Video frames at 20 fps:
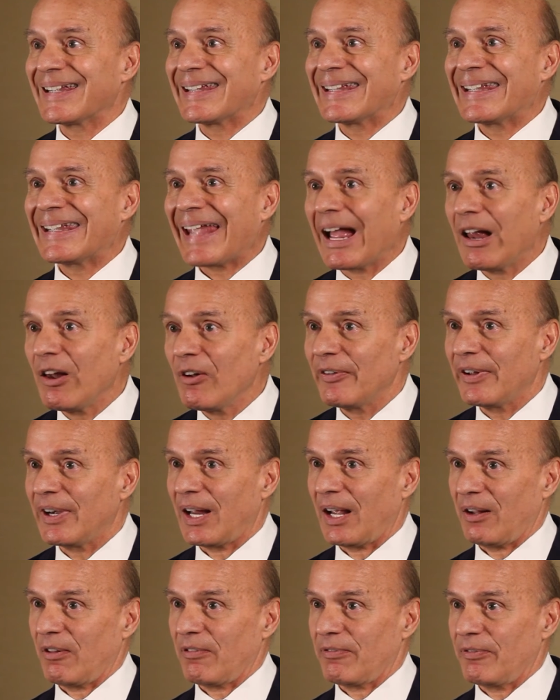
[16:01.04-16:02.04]

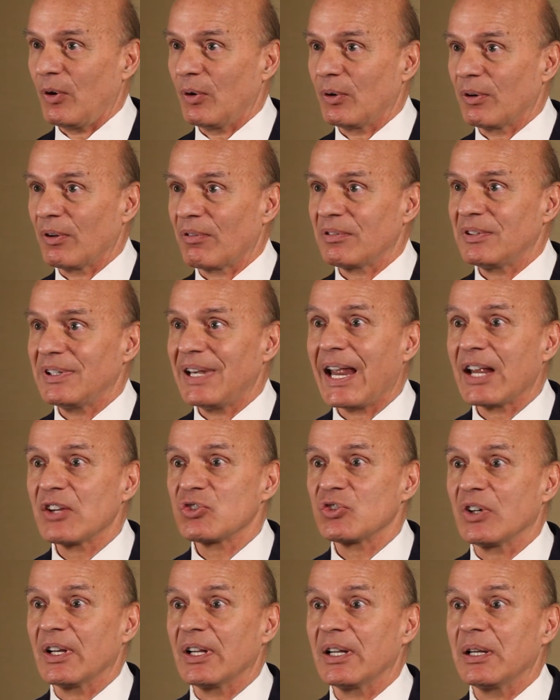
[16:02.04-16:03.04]
galvanize voters
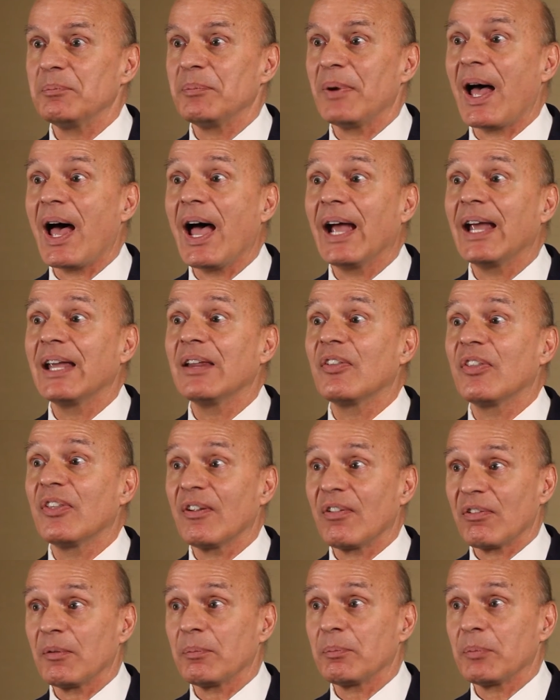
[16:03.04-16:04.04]
nationally behind
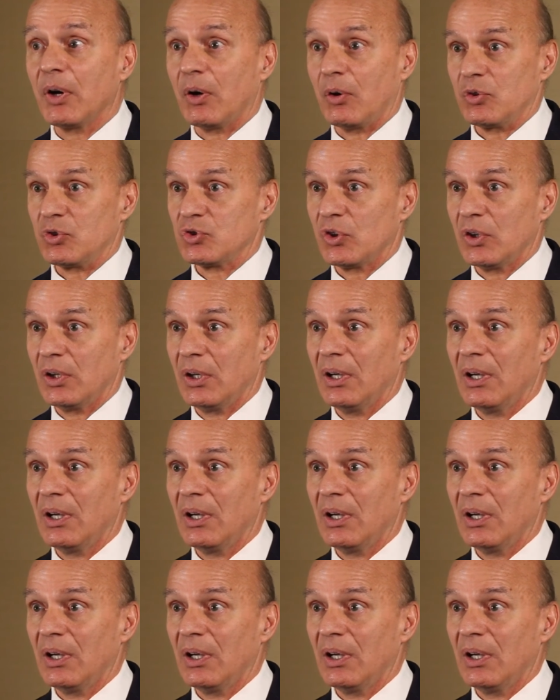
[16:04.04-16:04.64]
this approach